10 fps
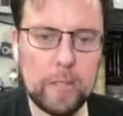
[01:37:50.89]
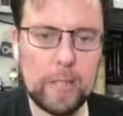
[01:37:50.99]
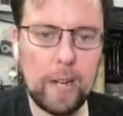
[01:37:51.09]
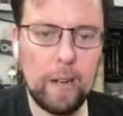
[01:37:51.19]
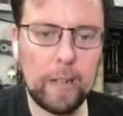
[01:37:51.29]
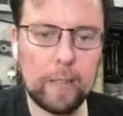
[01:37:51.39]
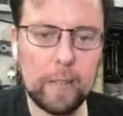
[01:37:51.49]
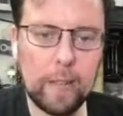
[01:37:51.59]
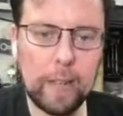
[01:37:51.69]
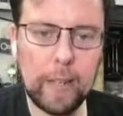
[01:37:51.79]
sterling,
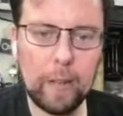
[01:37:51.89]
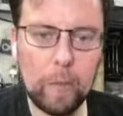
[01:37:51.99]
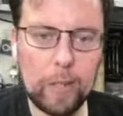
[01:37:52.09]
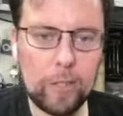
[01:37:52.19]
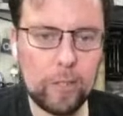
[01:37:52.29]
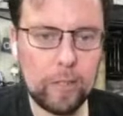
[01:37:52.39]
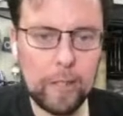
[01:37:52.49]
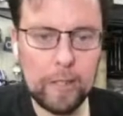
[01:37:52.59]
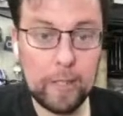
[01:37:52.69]
which to